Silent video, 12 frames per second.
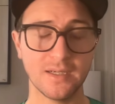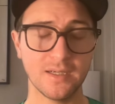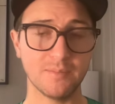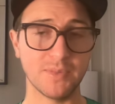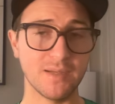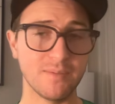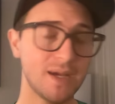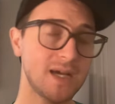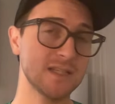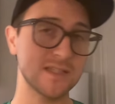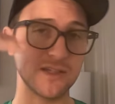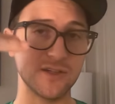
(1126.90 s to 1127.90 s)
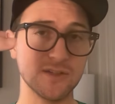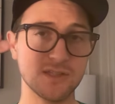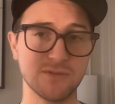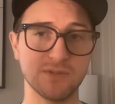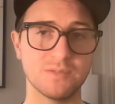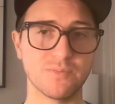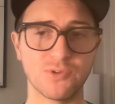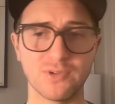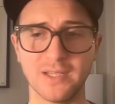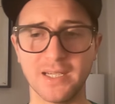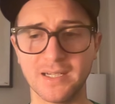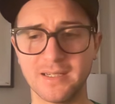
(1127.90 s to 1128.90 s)
But in past years, it was more
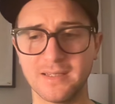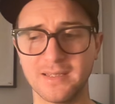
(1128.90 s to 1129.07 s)
like